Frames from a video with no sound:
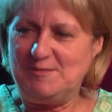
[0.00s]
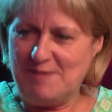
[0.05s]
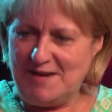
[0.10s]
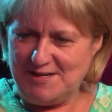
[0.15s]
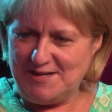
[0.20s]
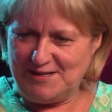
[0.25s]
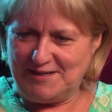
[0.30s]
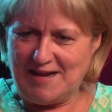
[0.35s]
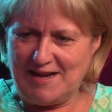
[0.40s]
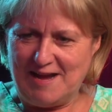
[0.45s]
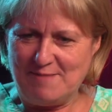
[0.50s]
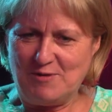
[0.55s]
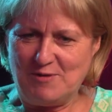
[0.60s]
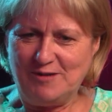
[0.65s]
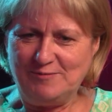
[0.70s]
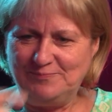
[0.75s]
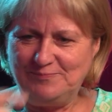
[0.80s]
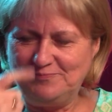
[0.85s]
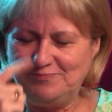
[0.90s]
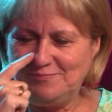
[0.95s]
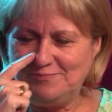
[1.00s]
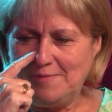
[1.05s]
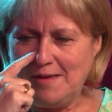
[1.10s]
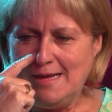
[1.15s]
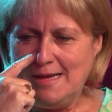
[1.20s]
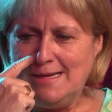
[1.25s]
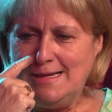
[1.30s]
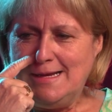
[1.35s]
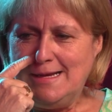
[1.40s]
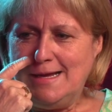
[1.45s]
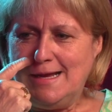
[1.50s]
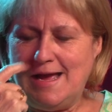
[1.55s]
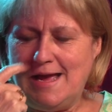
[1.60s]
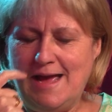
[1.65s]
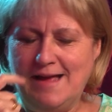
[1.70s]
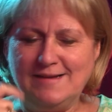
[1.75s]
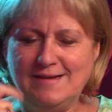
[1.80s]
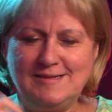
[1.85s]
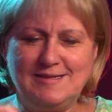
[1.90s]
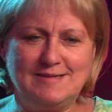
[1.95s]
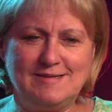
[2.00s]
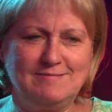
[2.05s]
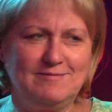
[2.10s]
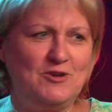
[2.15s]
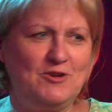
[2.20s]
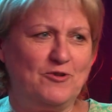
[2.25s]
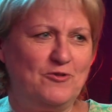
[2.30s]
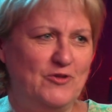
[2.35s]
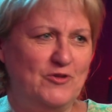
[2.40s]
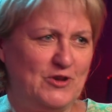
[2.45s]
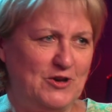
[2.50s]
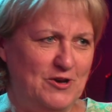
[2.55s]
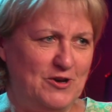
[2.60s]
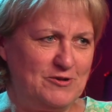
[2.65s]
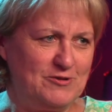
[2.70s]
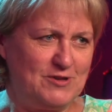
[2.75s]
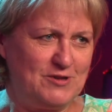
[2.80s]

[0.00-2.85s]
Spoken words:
manager came on and got all the girls